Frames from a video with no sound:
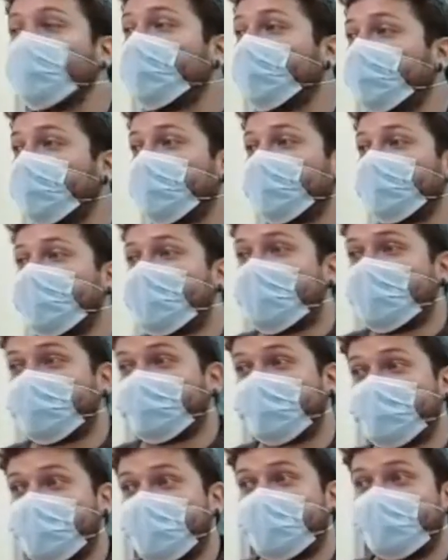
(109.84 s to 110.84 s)
of your last
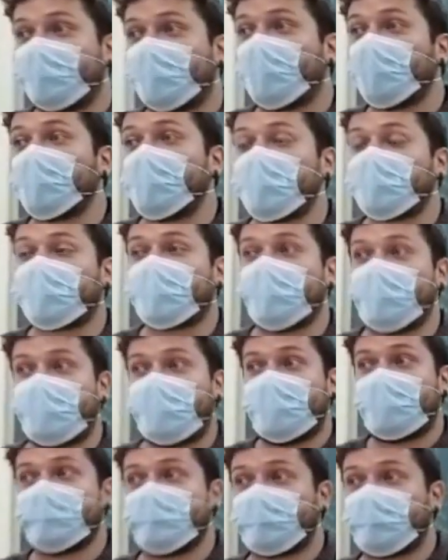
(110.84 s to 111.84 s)
name or your surname.
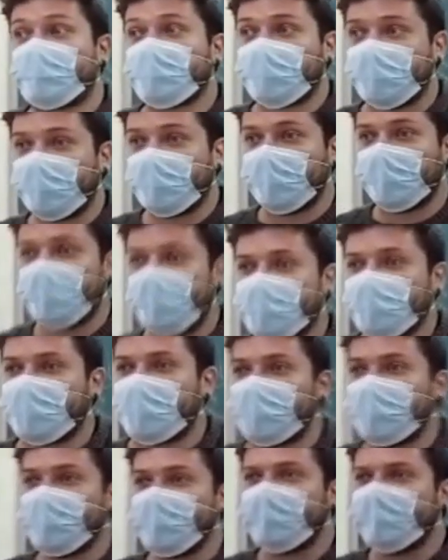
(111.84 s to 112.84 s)
Okay?
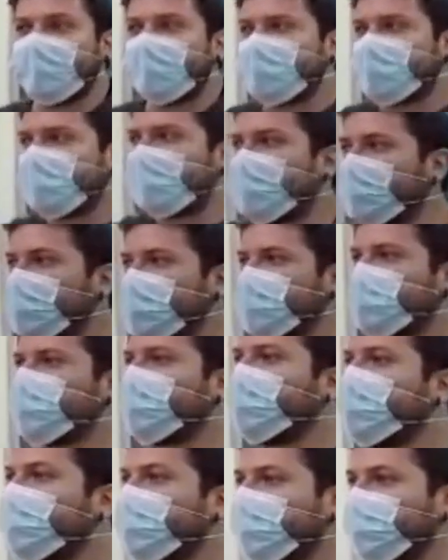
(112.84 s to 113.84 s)
Is that
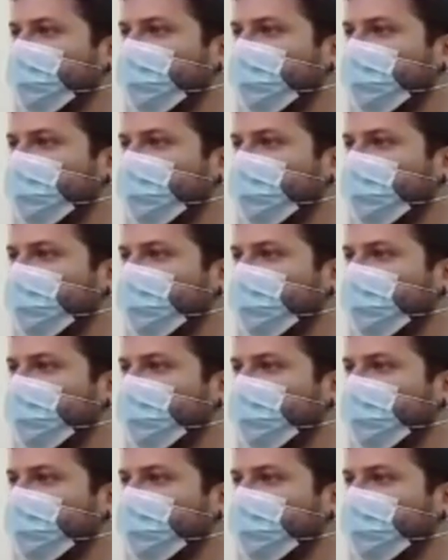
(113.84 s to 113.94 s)
understood?